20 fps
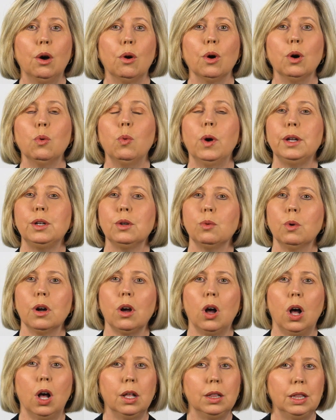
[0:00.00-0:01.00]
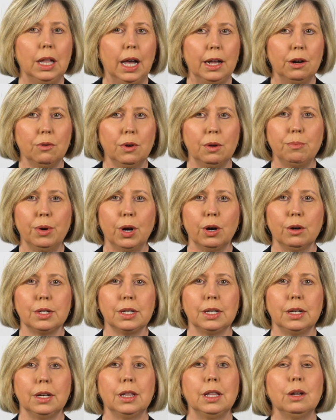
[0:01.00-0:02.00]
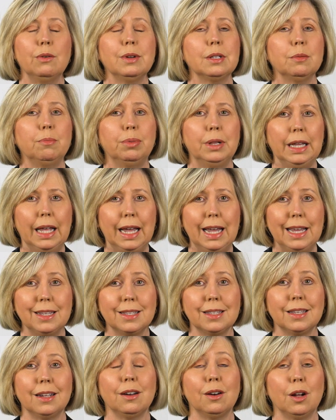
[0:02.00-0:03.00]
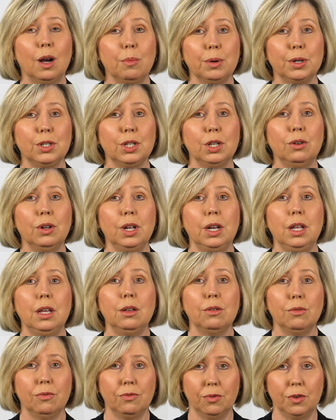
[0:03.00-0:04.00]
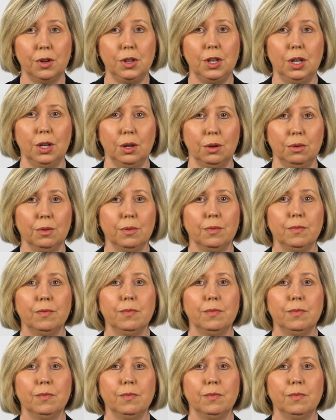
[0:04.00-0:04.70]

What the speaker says: or want to work online or in person, there is a place and an opportunity for you.